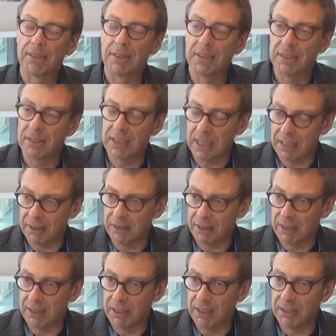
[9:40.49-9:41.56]
The
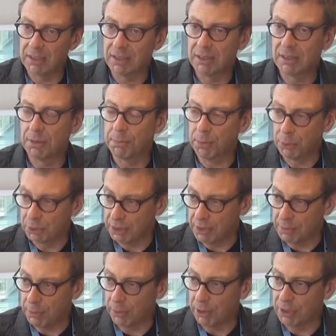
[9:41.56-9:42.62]
second thing is, the
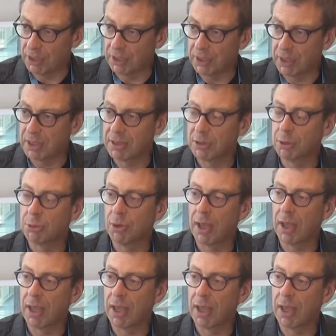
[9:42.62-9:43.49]
most important, is to